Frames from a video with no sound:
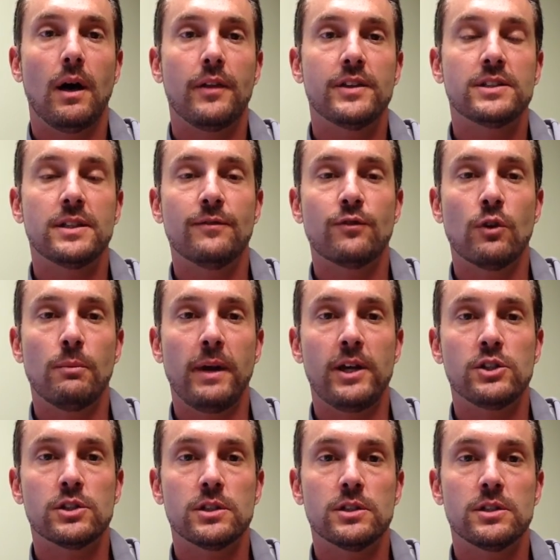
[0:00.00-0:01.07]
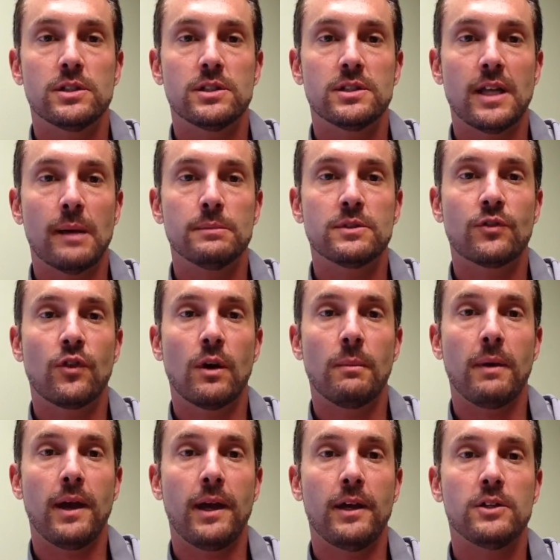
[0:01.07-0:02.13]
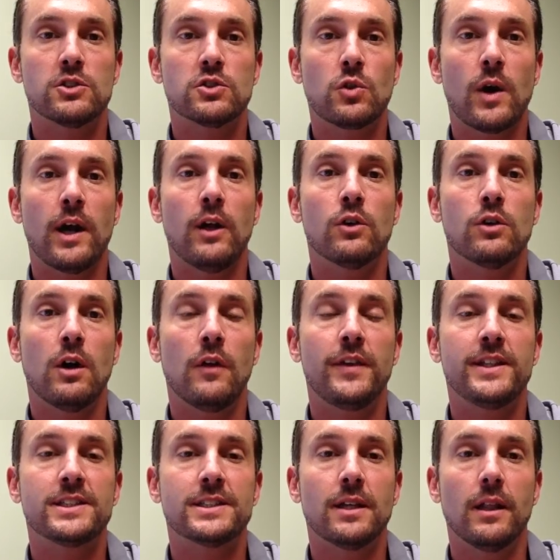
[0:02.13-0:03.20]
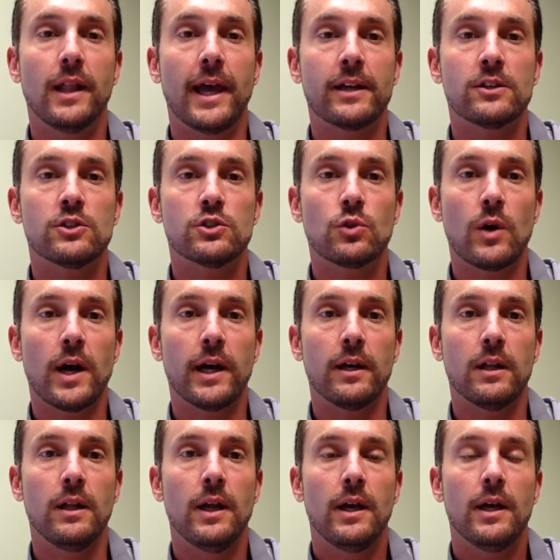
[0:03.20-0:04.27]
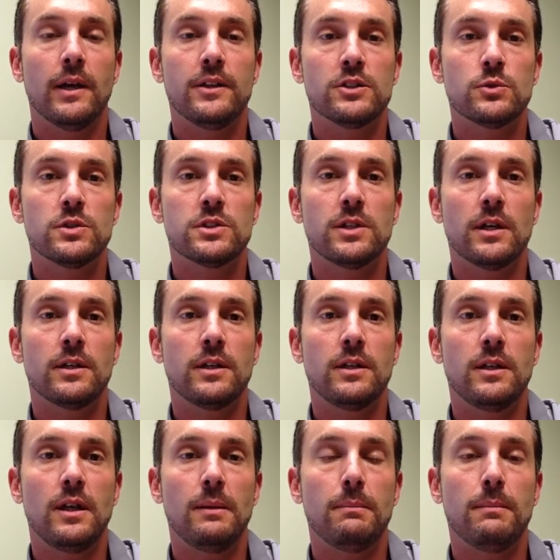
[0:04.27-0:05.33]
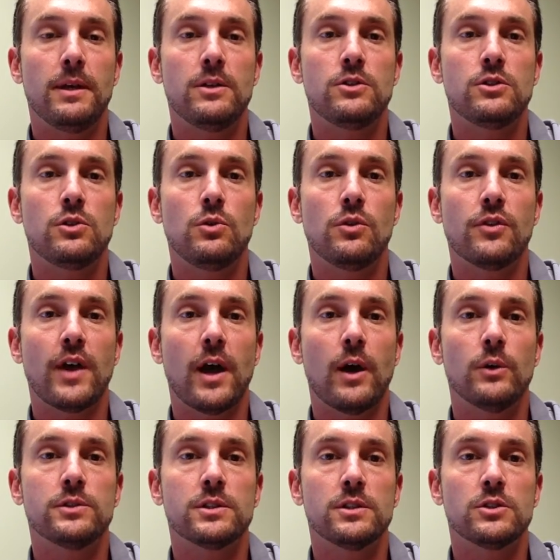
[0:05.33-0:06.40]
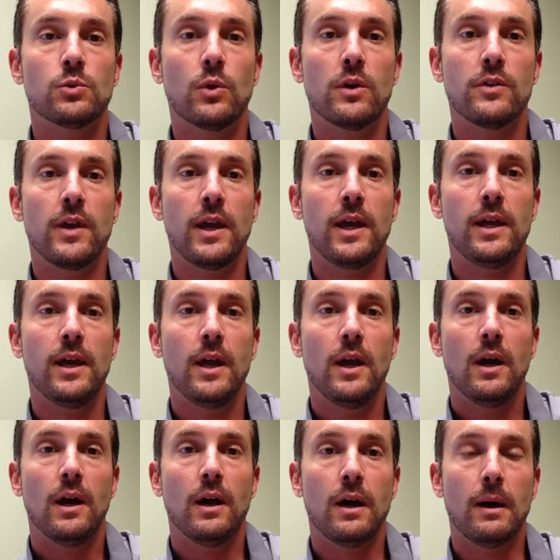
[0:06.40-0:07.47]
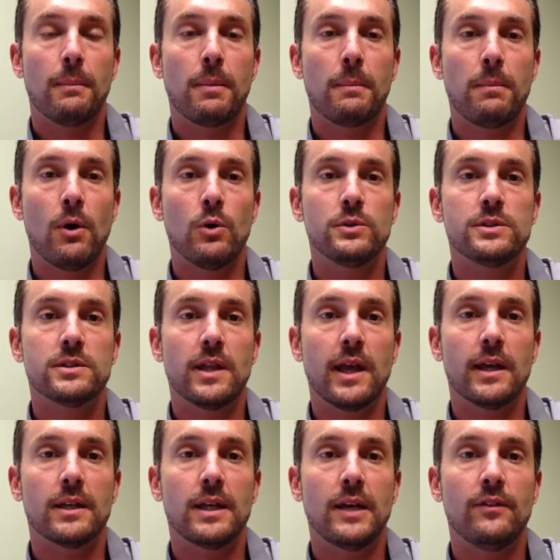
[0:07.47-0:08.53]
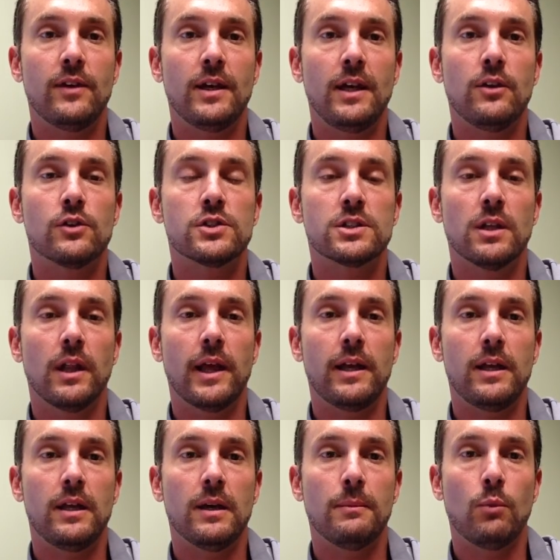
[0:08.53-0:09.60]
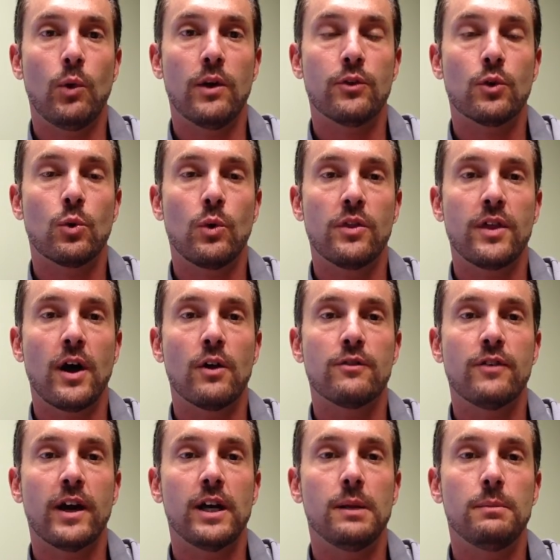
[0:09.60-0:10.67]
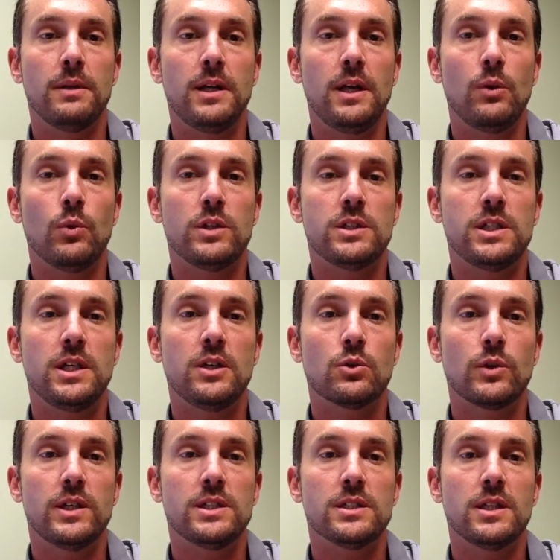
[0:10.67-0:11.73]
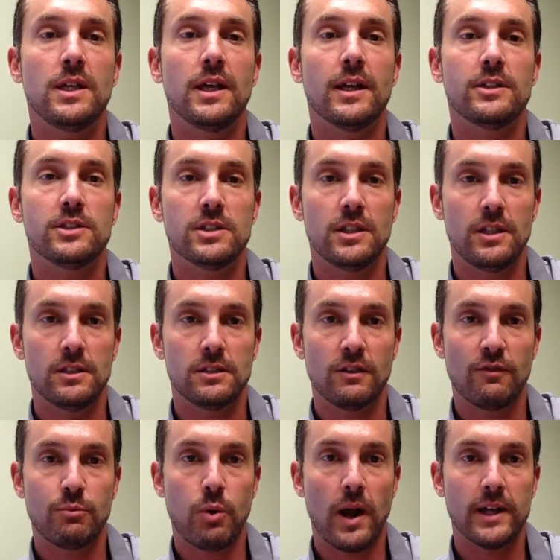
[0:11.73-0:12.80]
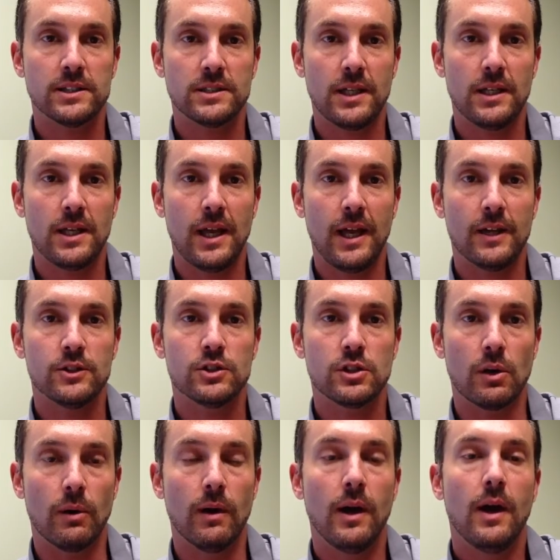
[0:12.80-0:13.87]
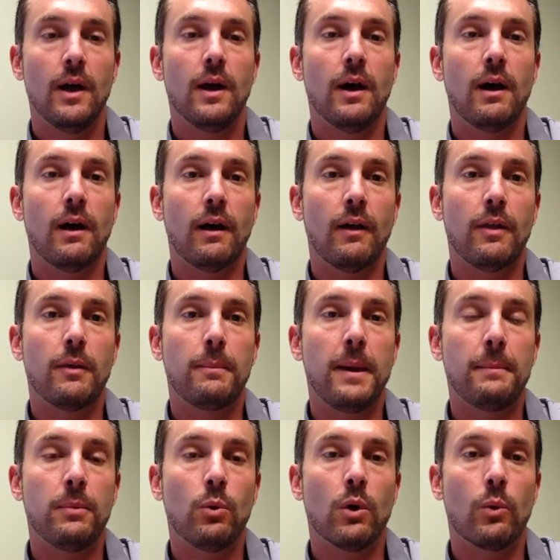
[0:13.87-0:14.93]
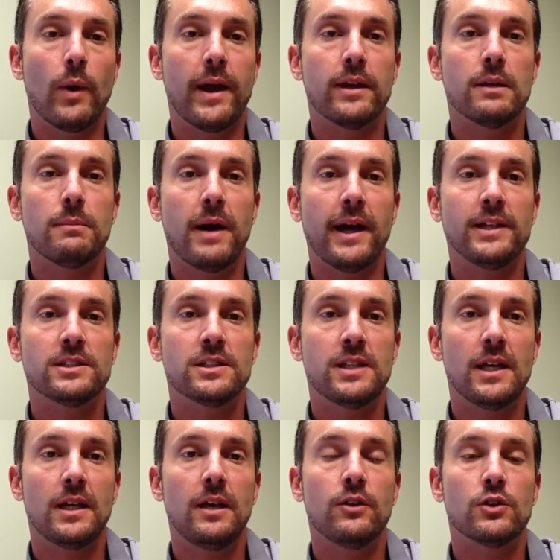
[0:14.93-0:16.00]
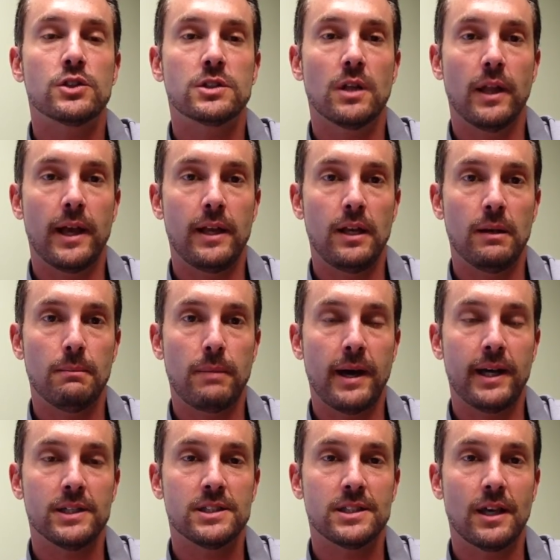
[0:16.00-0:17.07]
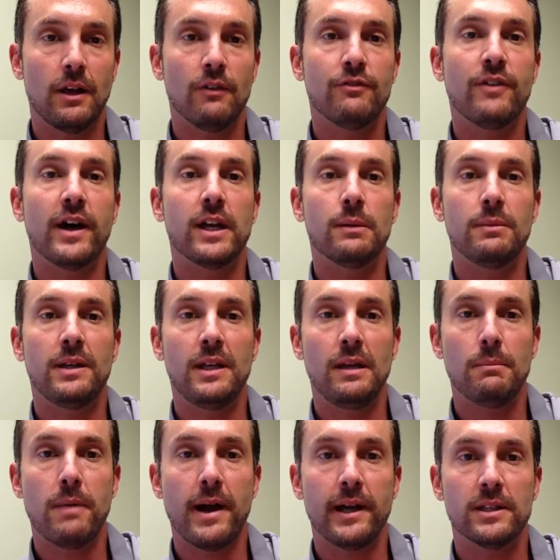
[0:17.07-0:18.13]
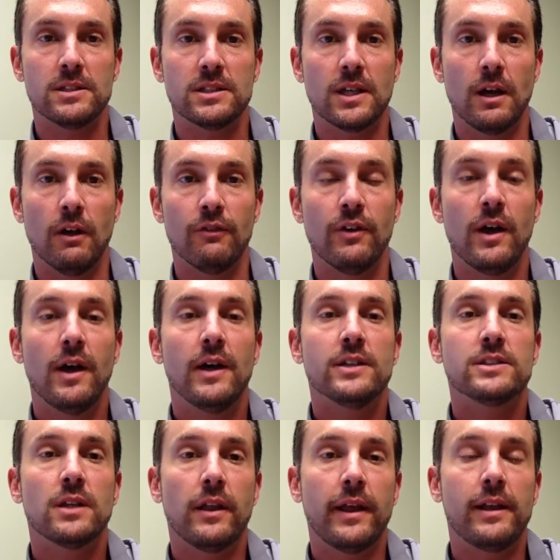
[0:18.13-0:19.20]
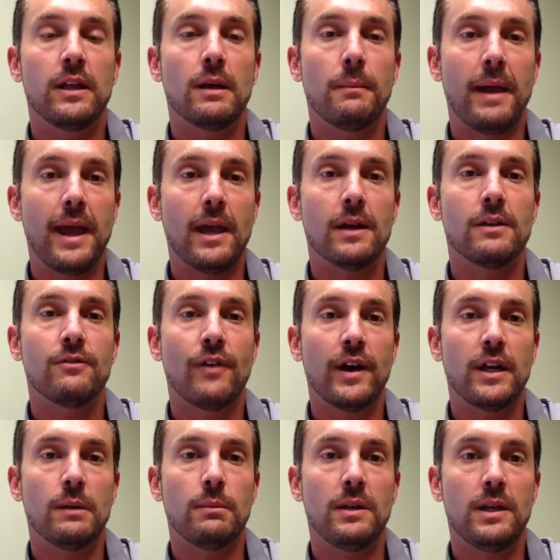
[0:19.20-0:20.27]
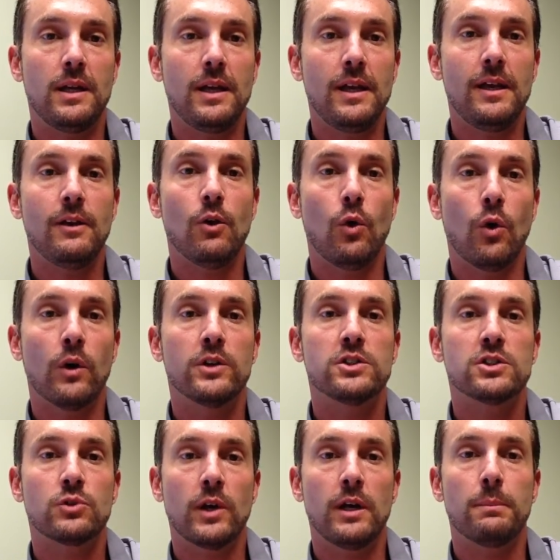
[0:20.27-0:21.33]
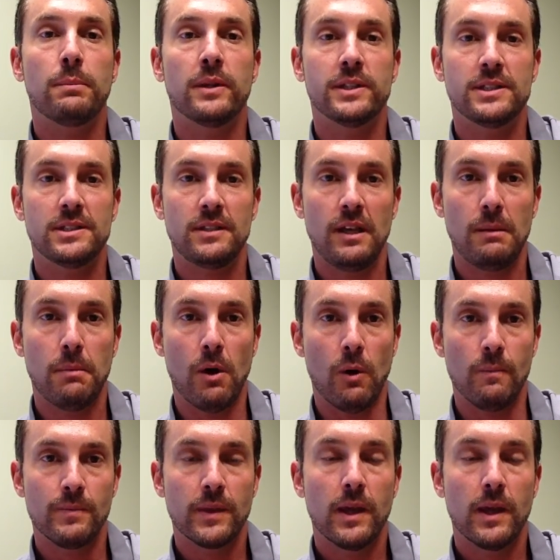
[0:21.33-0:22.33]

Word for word: This information stems from a trial called the SELECT trial, and this was done in the mid-2000s where they proposed that giving either selenium with or without vitamin E would decrease the incidence of prostate cancer. The people were randomized to take either selenium by itself, vitamin E by itself, selenium and vitamin E, or straight placebo.